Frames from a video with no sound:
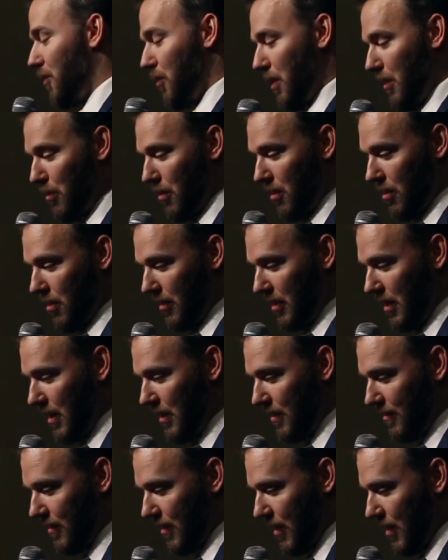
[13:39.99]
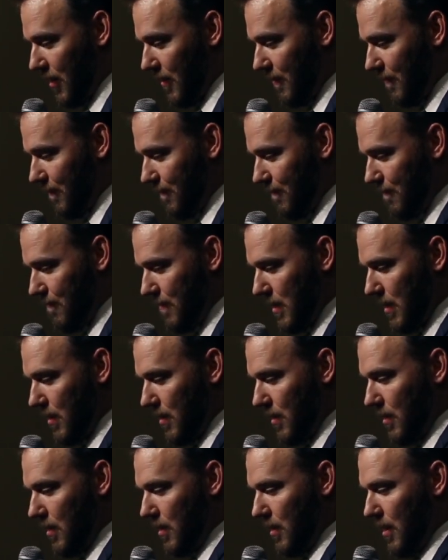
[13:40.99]
than we were on the inside.
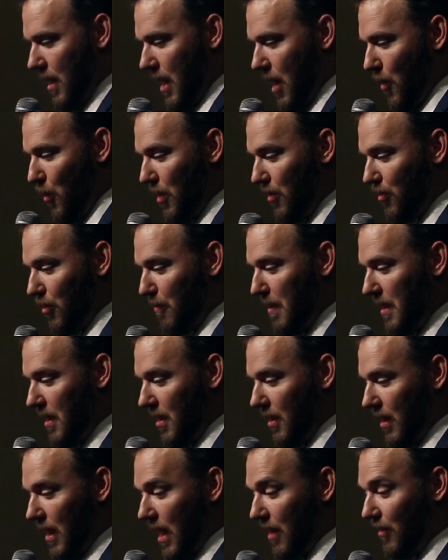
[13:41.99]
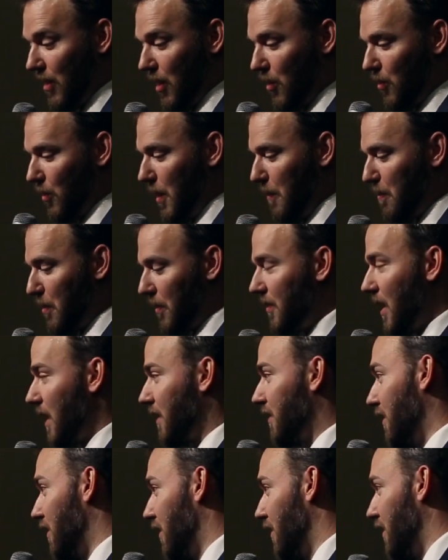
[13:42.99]
And we should be as equally
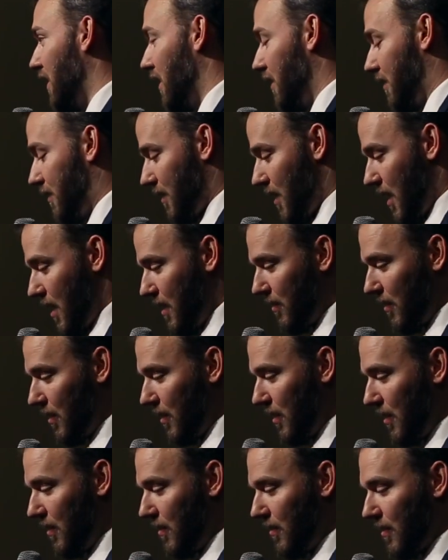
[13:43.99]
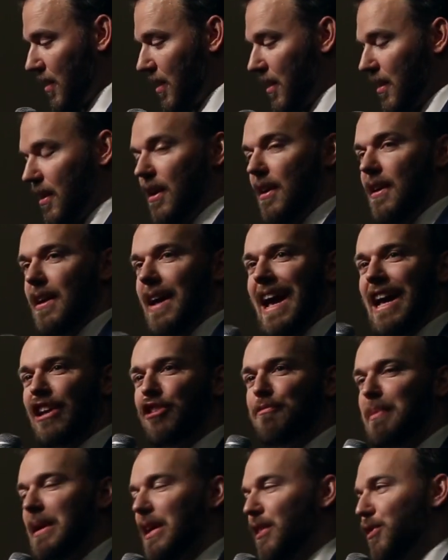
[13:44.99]
protected on the outside as on the inside.
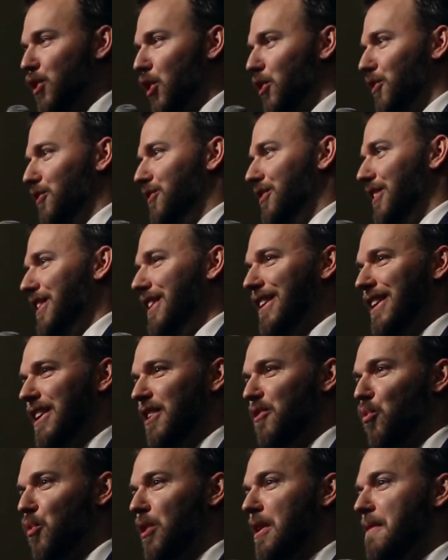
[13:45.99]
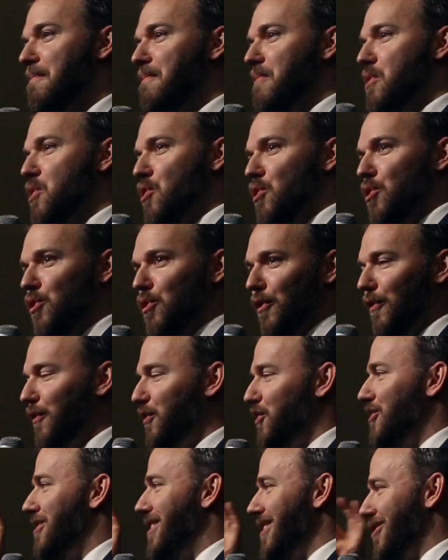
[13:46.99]
SB 13
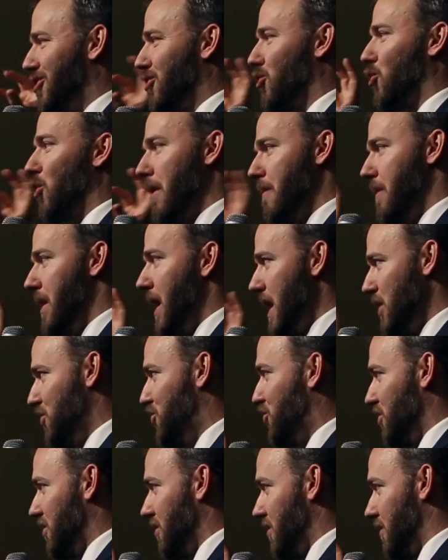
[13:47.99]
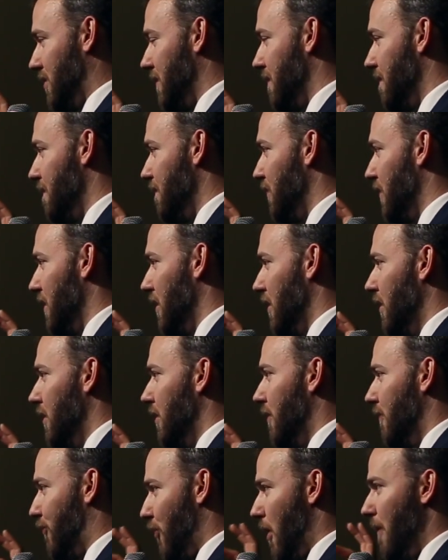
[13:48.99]
removes discrimination
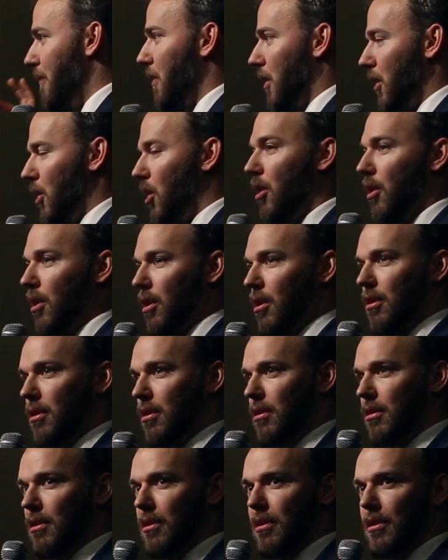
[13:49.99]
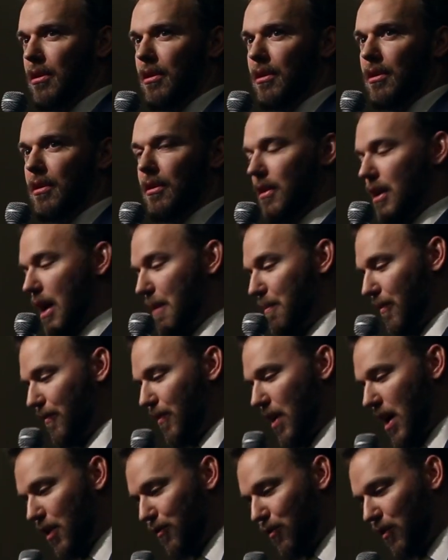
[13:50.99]
from the law and
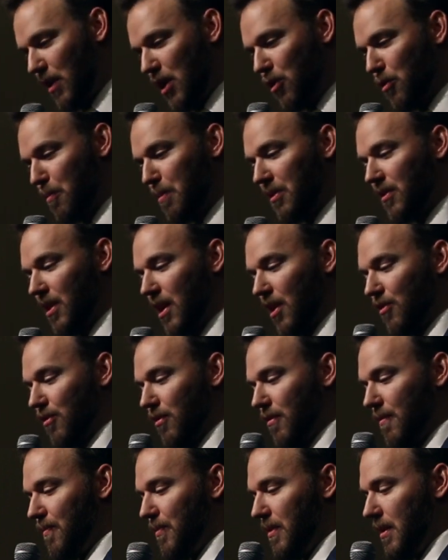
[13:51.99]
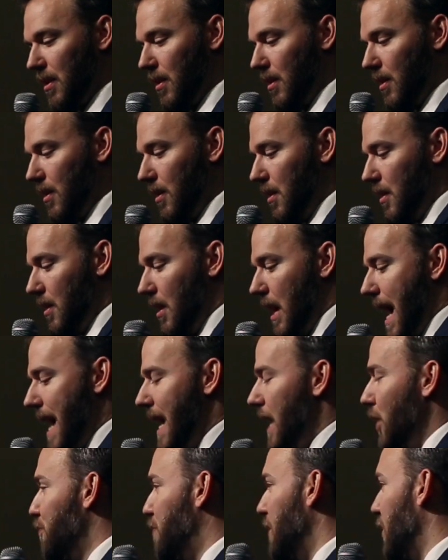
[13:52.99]
provides for equal protection.
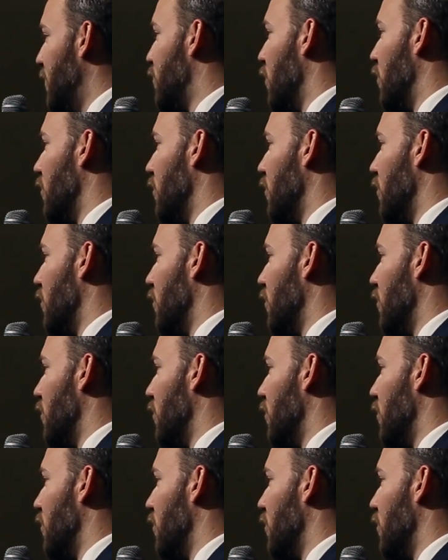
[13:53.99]
And SB